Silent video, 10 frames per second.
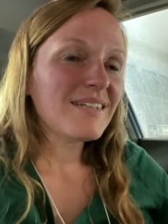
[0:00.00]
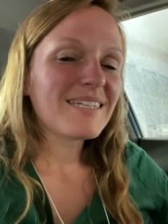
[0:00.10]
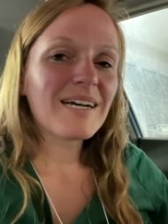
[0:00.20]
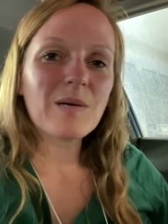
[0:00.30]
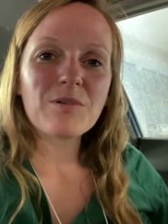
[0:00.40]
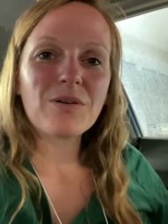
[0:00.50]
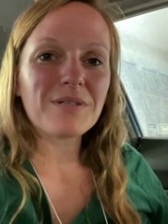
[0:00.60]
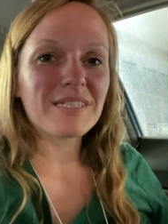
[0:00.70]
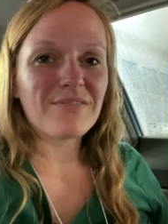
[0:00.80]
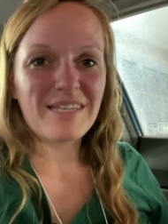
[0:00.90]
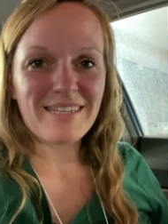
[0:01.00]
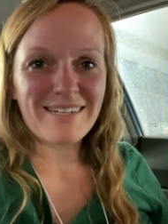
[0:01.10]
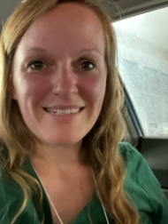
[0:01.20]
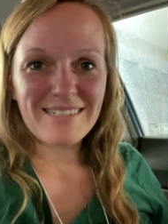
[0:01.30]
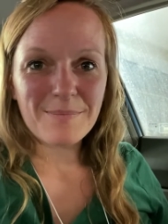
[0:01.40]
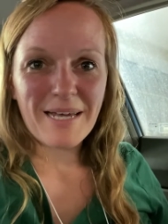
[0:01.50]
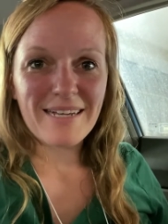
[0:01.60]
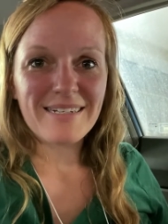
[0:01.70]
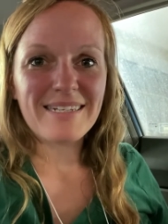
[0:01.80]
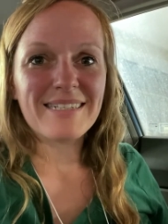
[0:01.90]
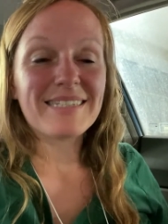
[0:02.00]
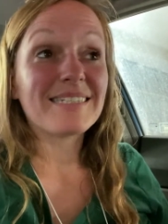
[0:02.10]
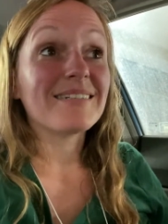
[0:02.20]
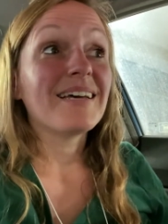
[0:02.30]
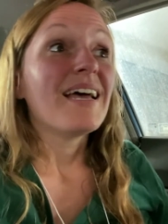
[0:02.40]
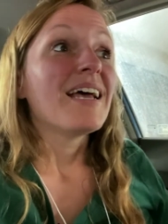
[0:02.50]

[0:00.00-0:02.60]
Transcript: to help cultivate that independence, to